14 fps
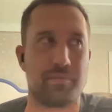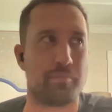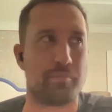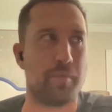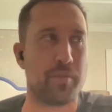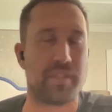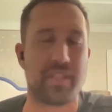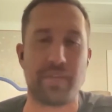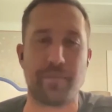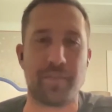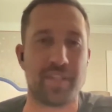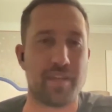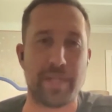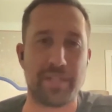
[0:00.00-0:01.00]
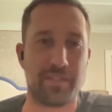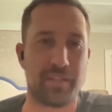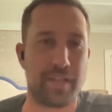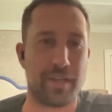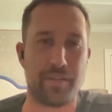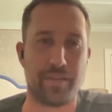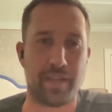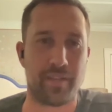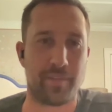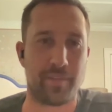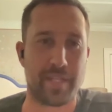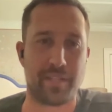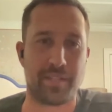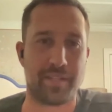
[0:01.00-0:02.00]
most definitely a mental health
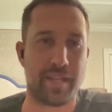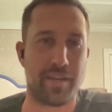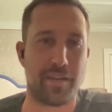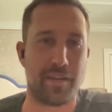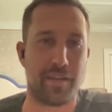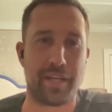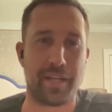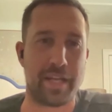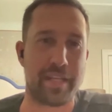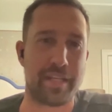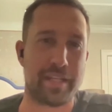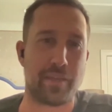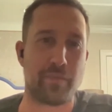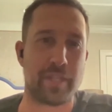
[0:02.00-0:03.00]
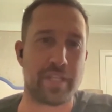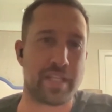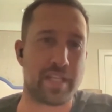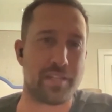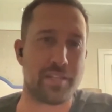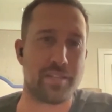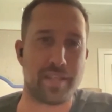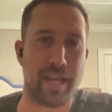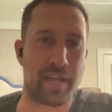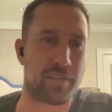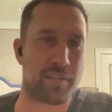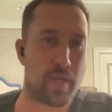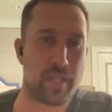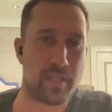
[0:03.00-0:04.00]
element there. I didn't think we'd get into
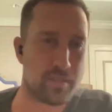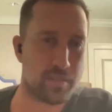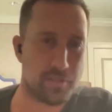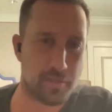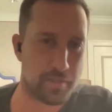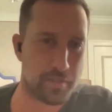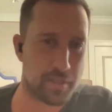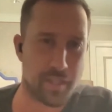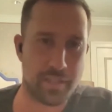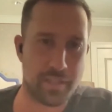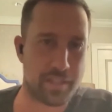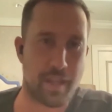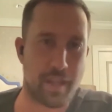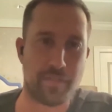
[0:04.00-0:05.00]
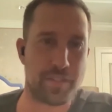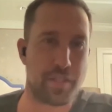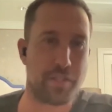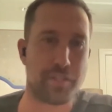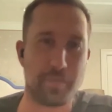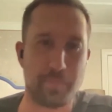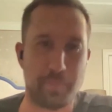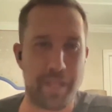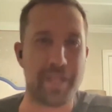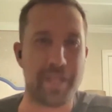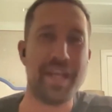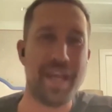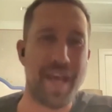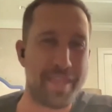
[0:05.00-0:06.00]
that quite this early in the conversation, but
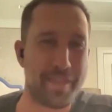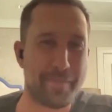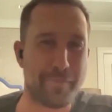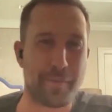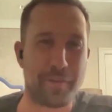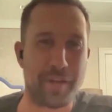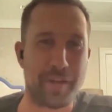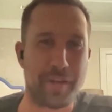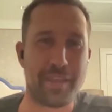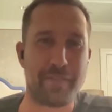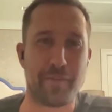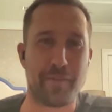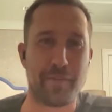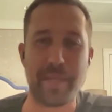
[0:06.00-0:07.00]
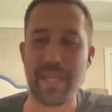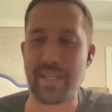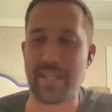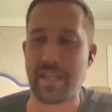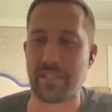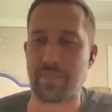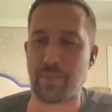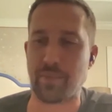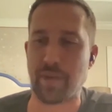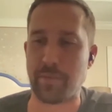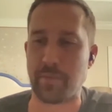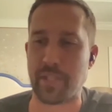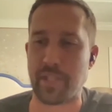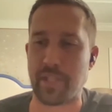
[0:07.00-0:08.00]
I think for me that's
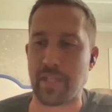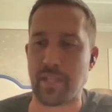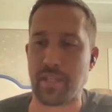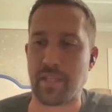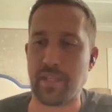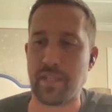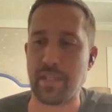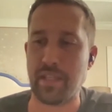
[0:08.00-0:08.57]
probably